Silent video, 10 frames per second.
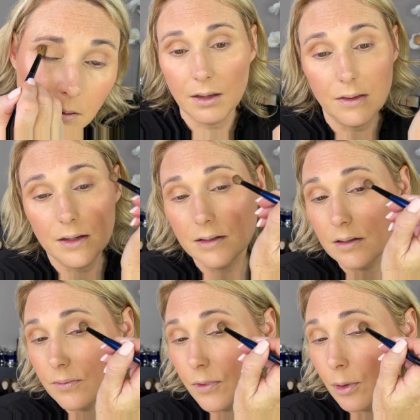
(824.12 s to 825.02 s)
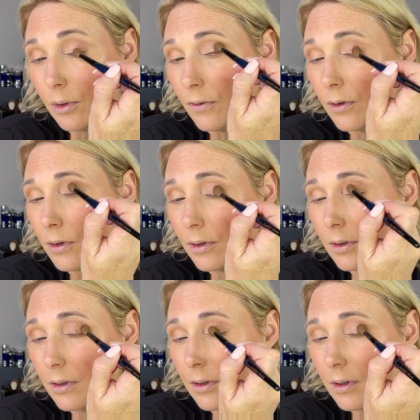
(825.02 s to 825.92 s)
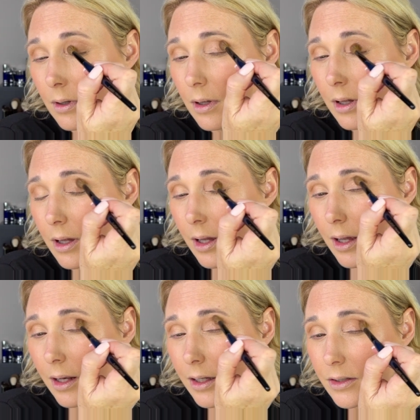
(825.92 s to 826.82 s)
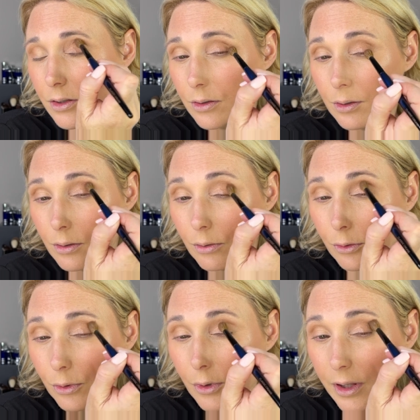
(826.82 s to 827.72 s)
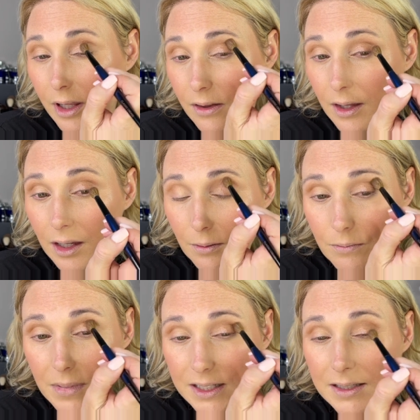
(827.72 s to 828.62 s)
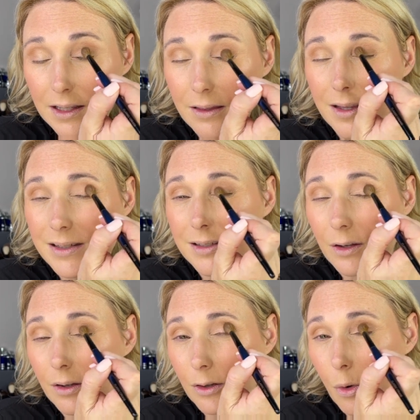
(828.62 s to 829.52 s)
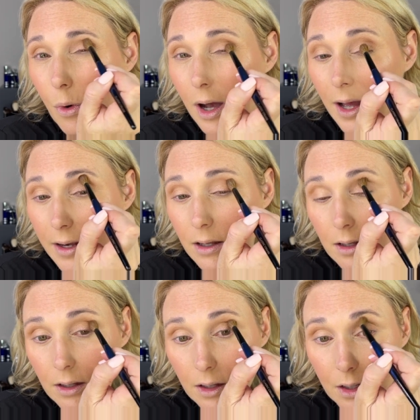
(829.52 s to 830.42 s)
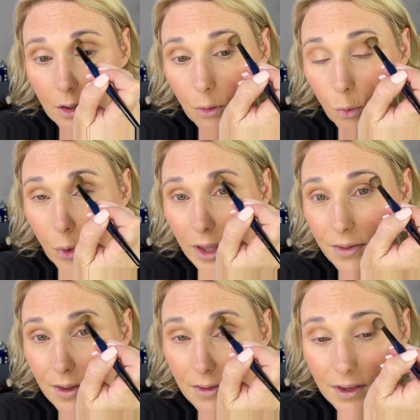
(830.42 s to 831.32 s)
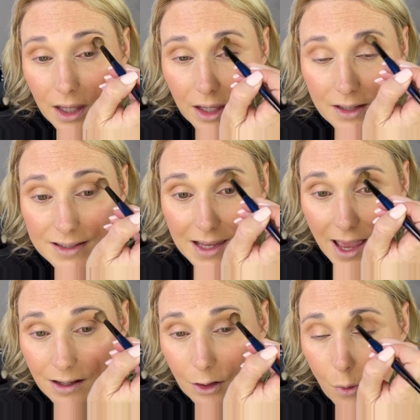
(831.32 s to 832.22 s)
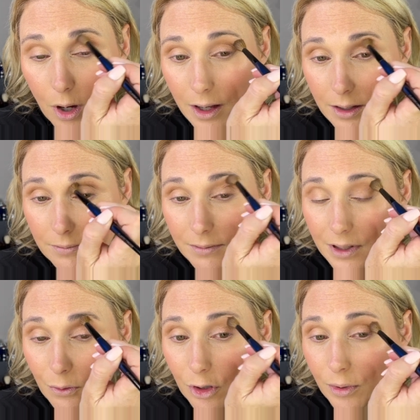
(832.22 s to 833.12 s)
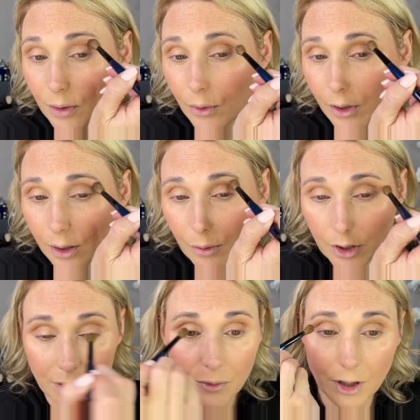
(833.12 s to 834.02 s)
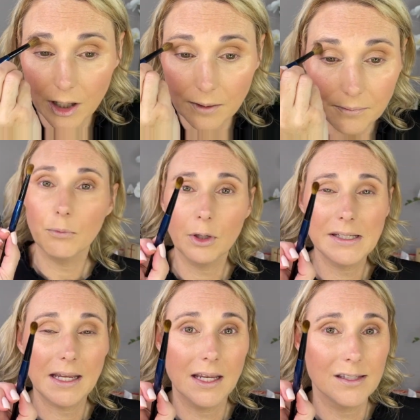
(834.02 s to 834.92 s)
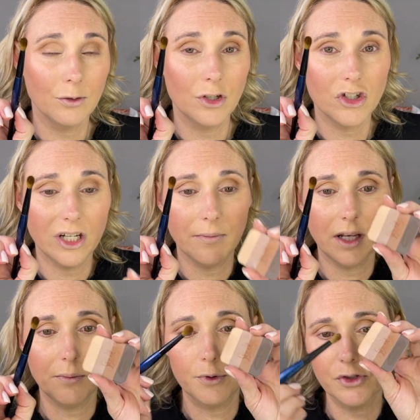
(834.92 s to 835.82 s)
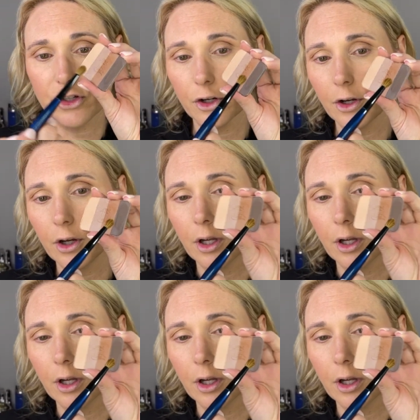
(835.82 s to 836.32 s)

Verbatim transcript: This is beautiful. And I do really think mixing this quad with the satin quad would be really, really pretty. I could take a Sonia G mini booster